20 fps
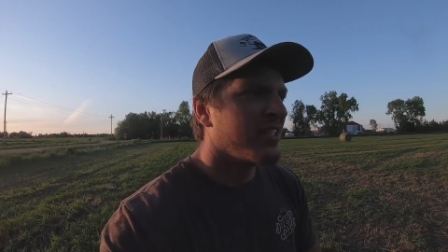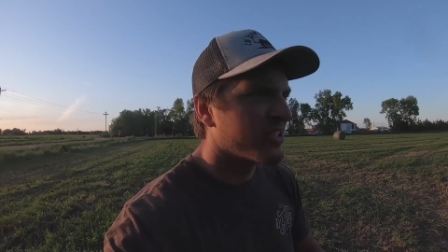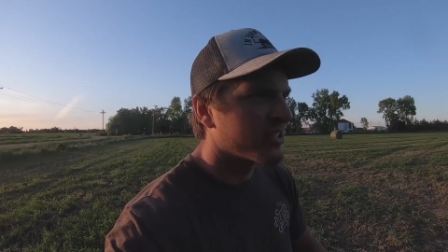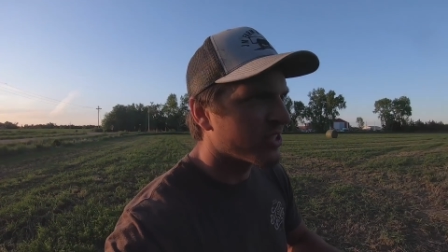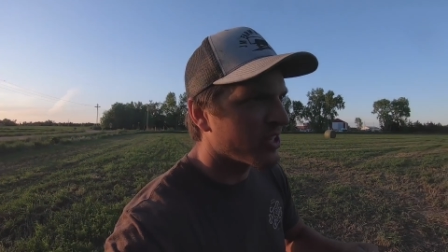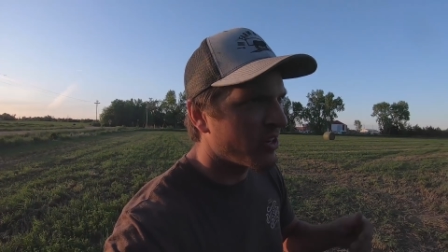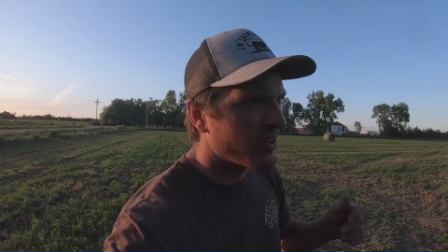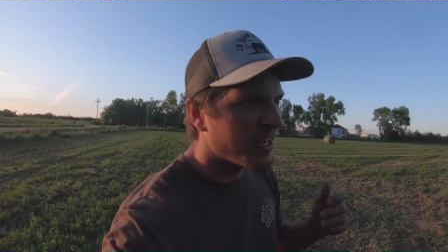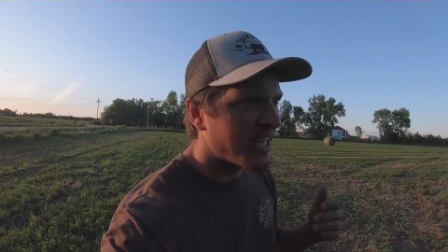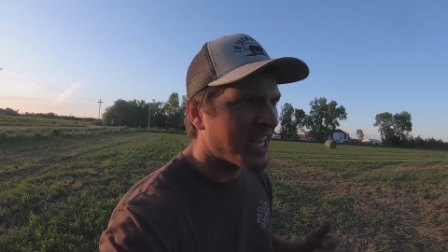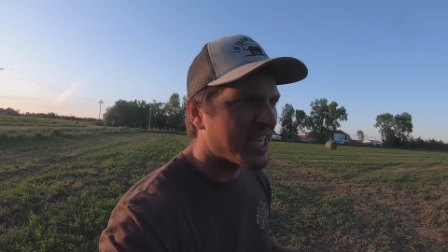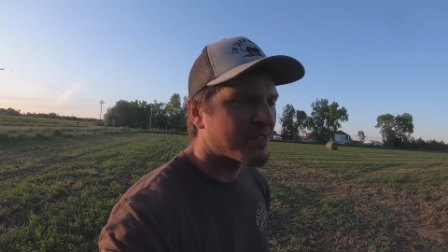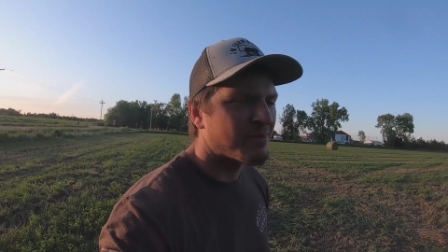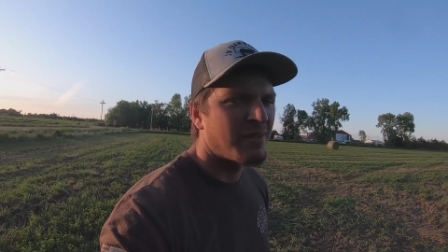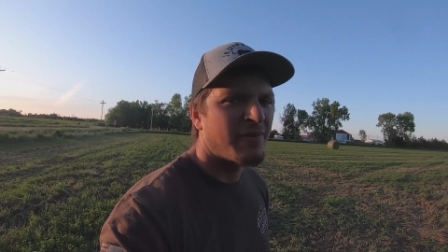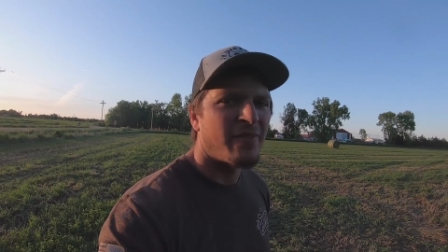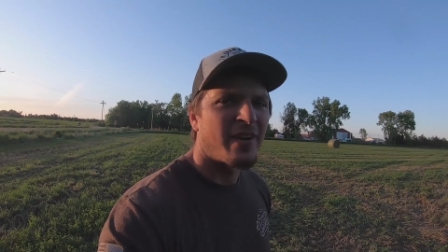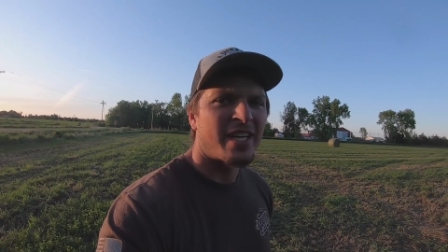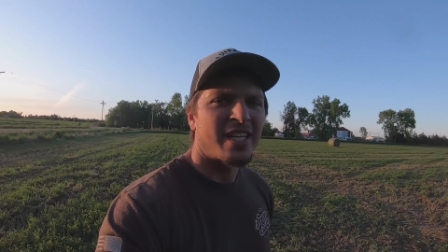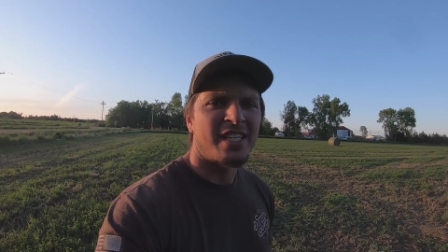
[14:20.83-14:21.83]
So he asked
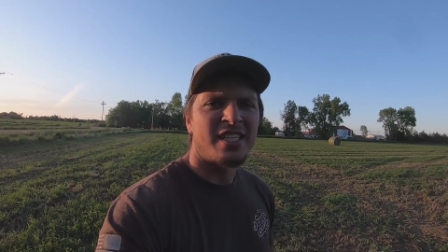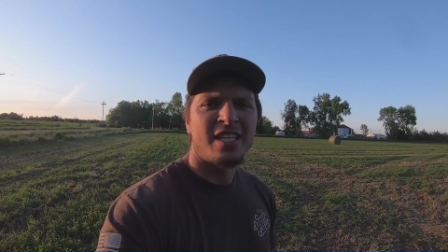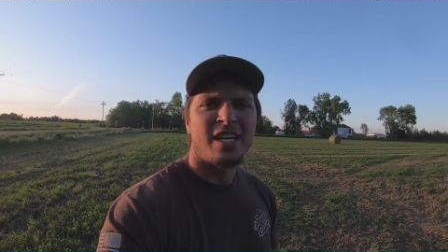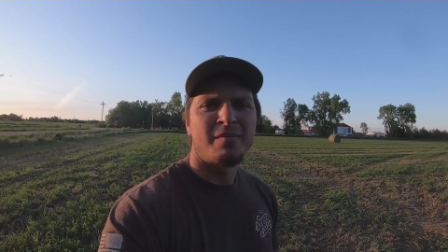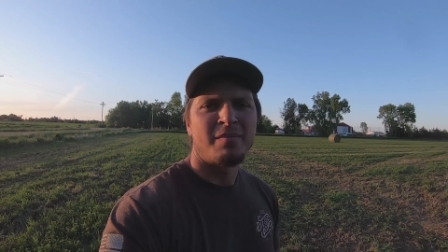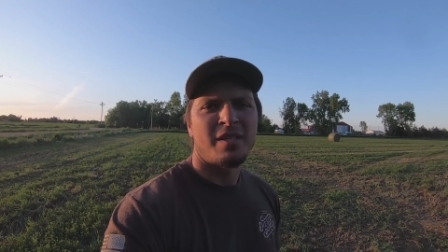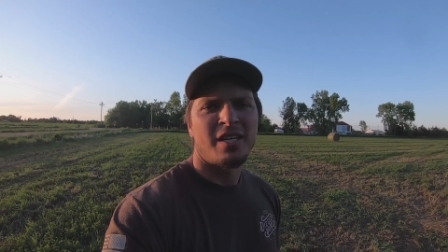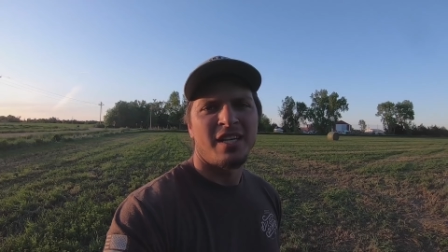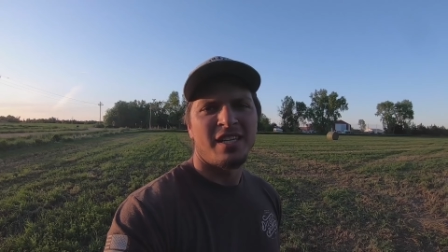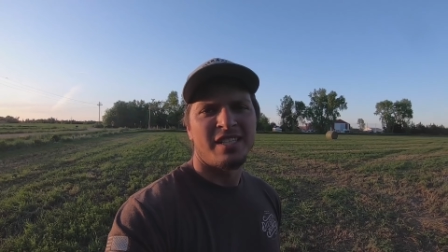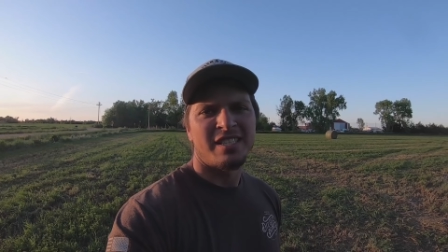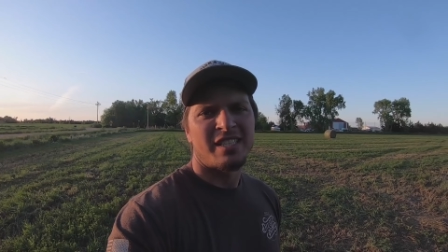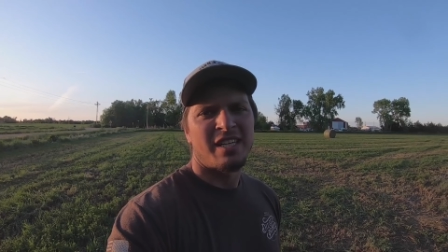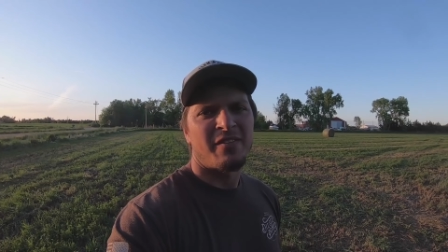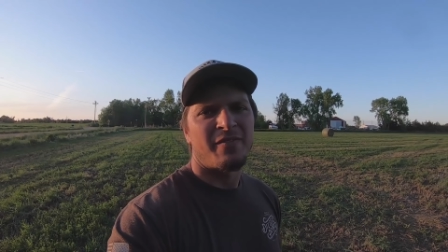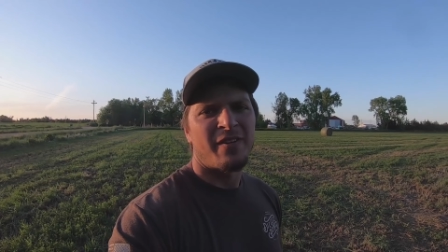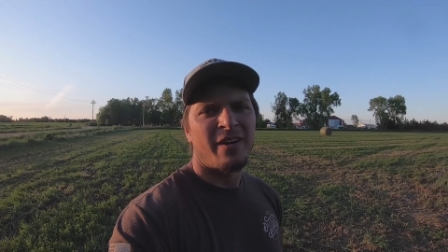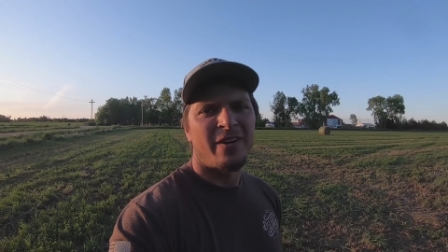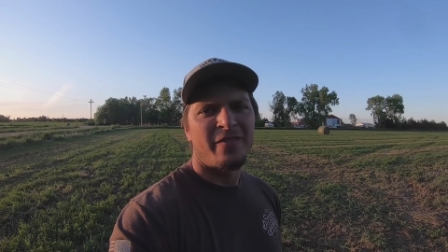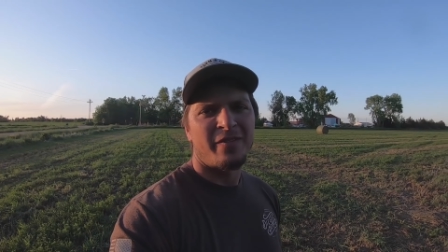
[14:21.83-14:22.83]
me if I could come cut his
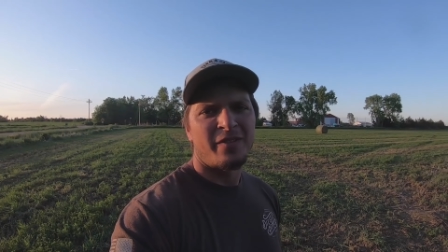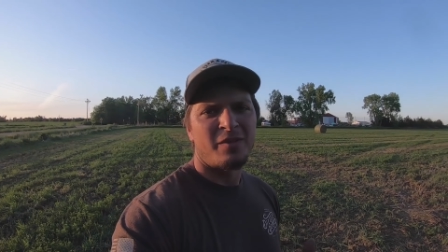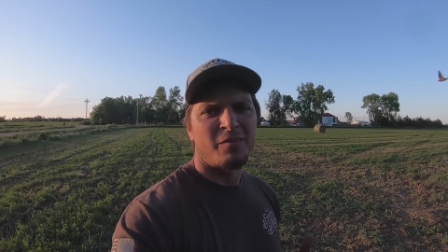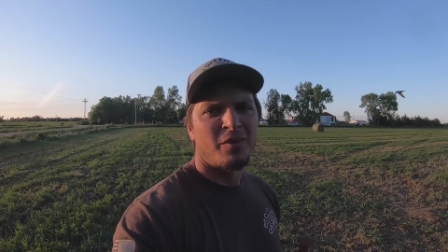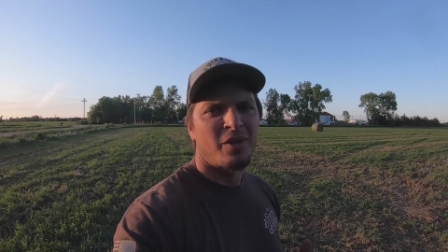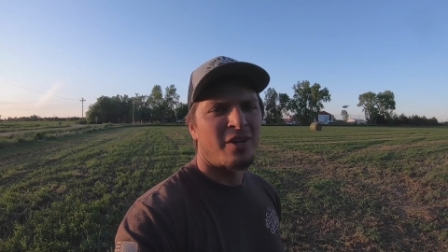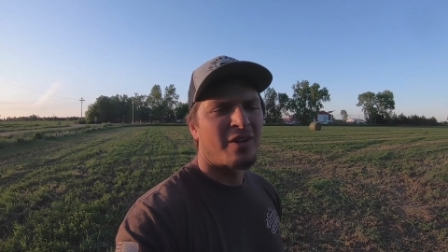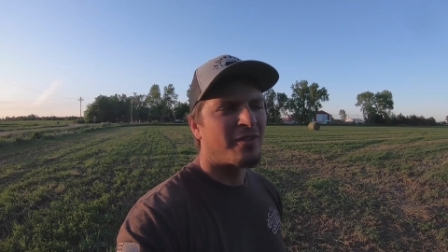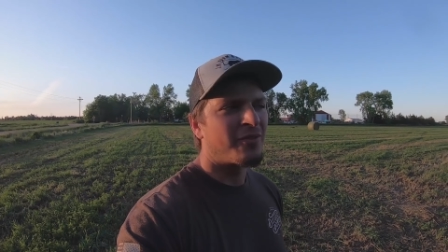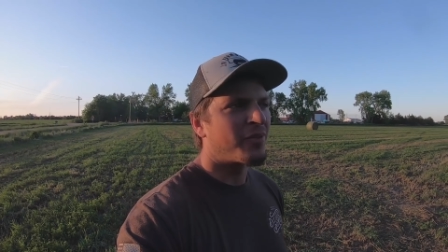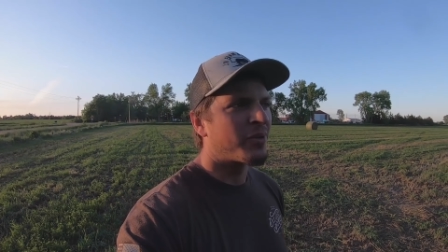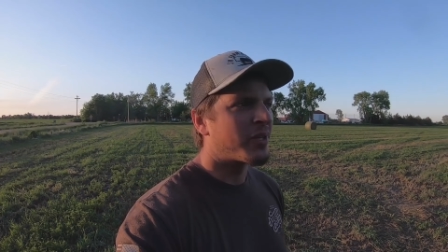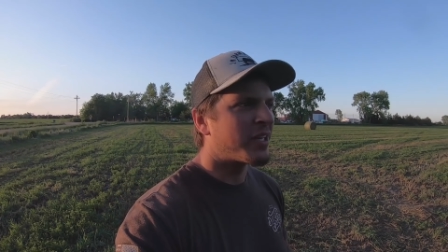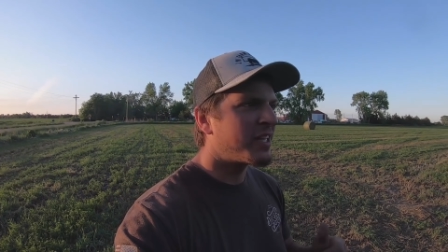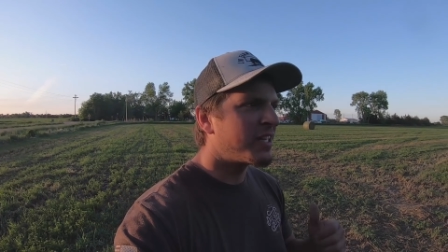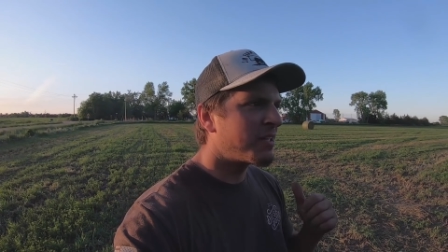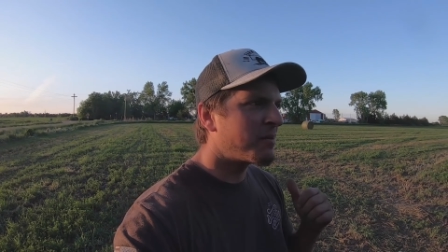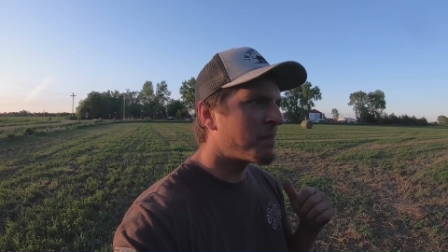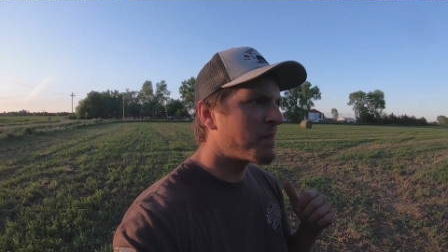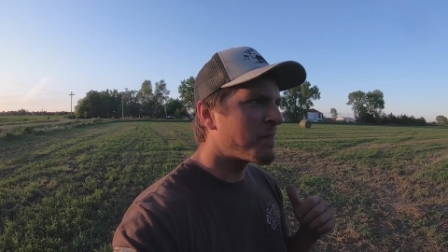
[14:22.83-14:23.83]
alfalfa tomorrow for
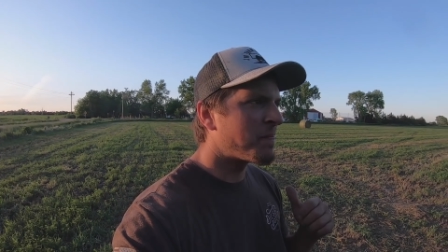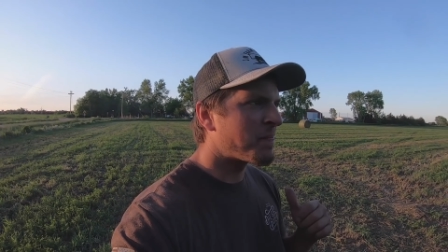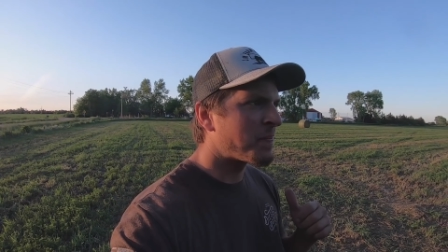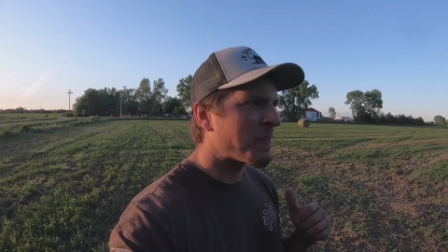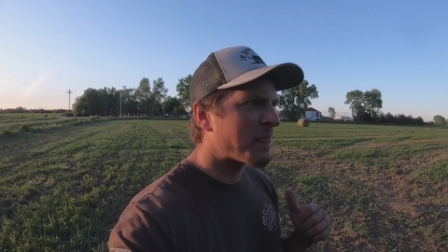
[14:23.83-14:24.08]
him.